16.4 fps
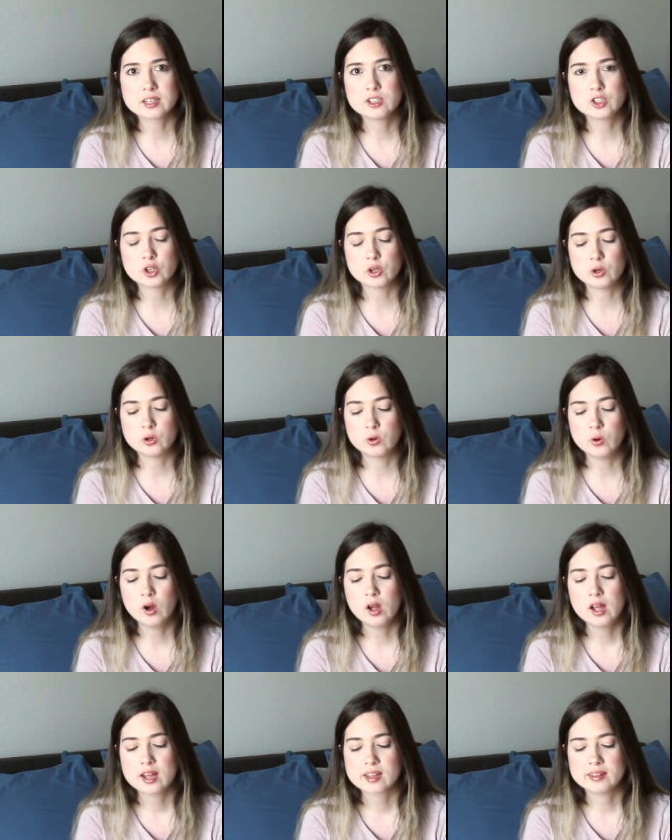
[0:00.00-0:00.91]
So
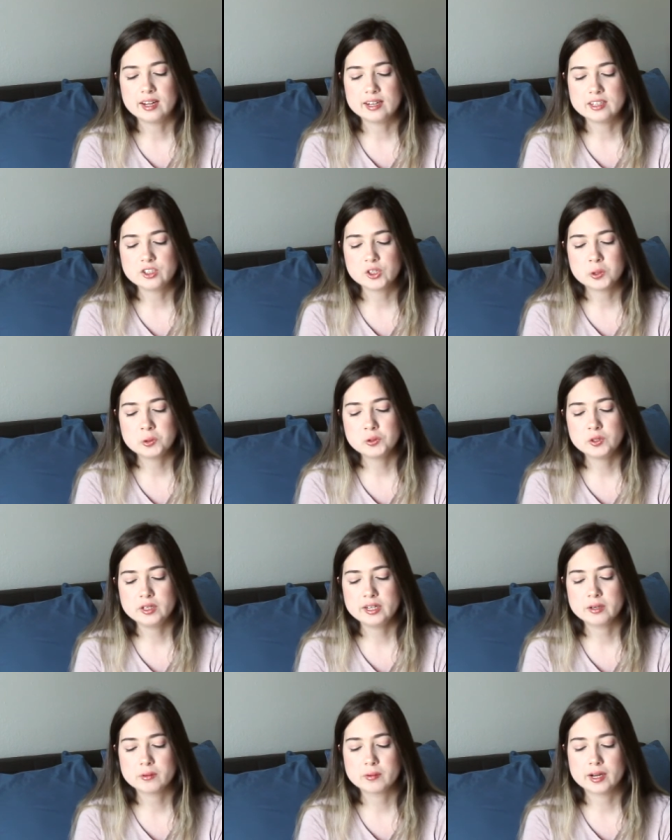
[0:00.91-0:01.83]
that is
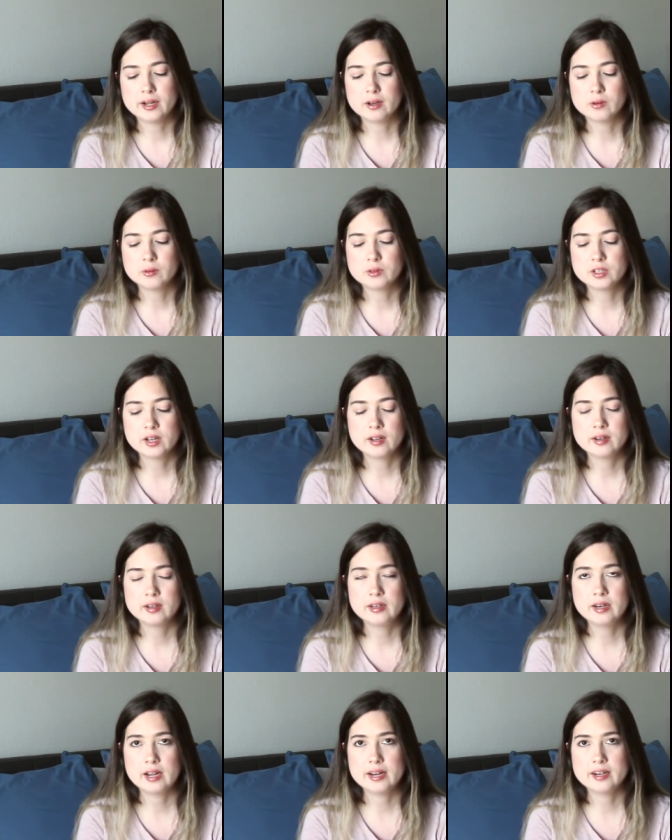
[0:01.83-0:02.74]
usually around
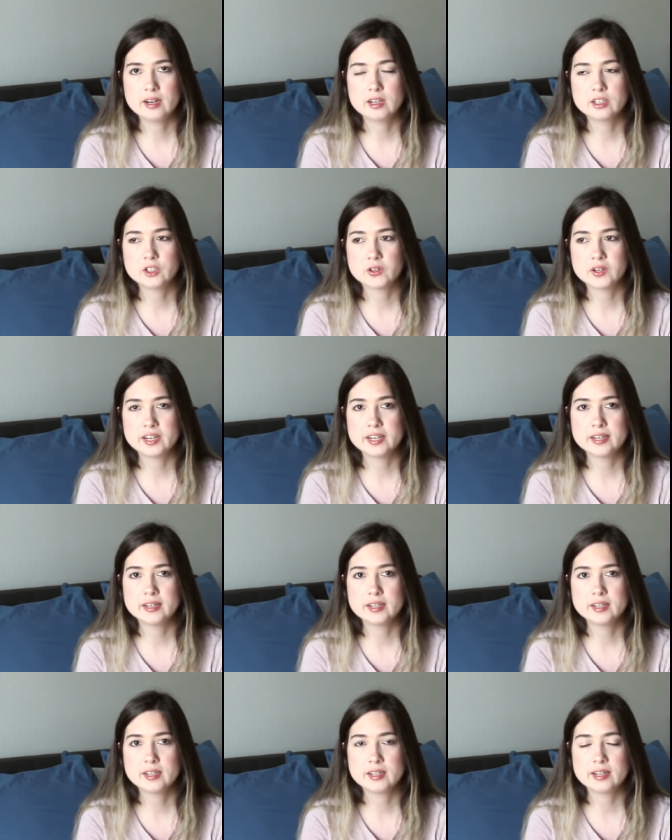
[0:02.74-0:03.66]

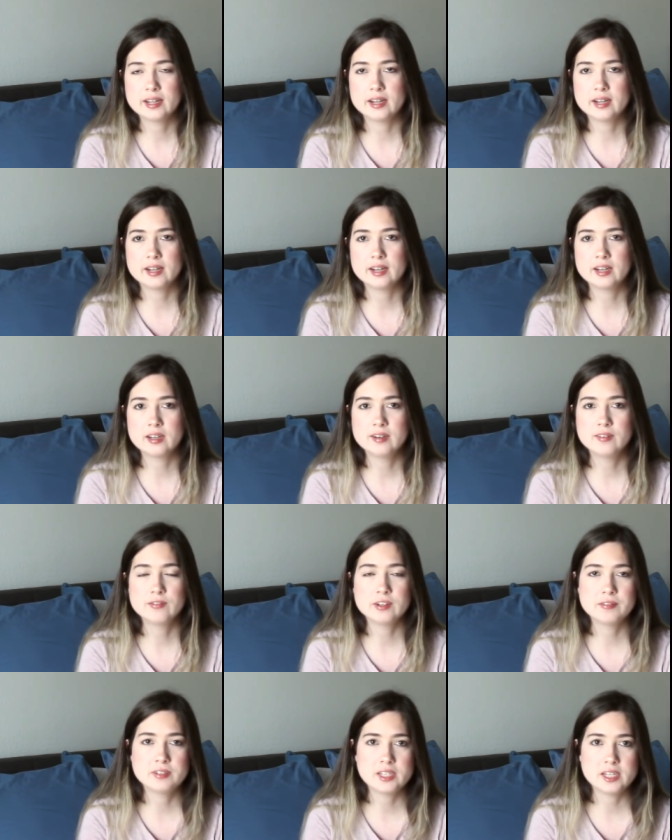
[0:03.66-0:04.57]
$915 to
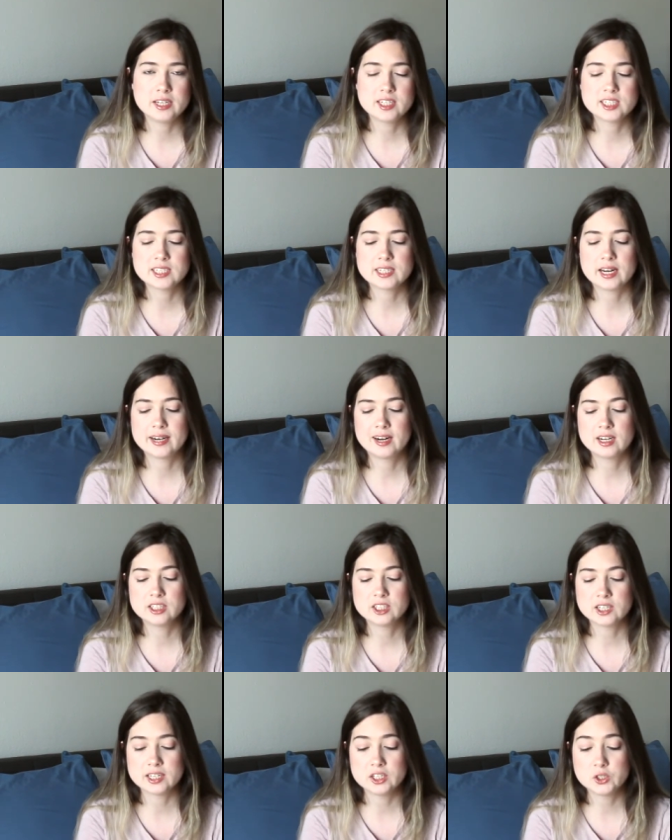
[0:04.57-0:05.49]

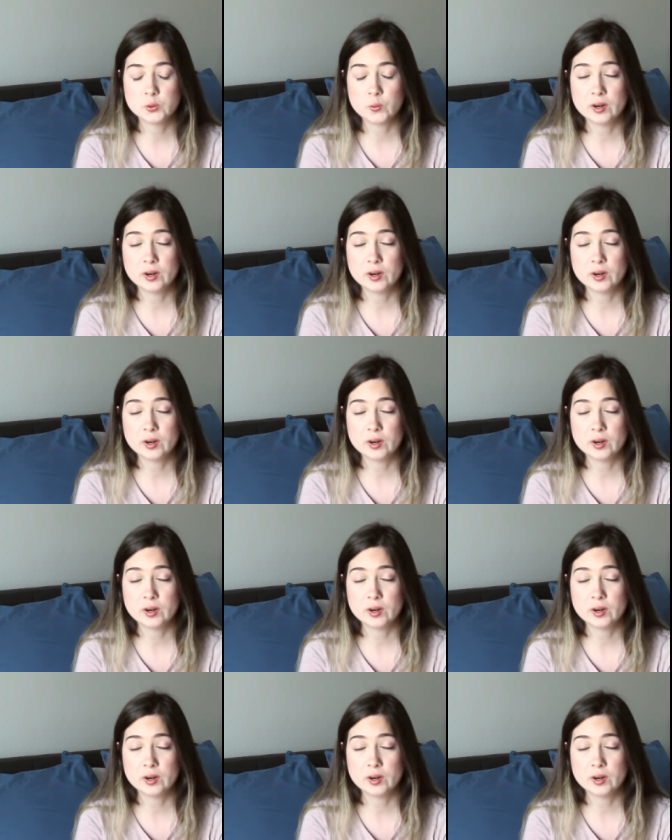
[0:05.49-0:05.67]
$920.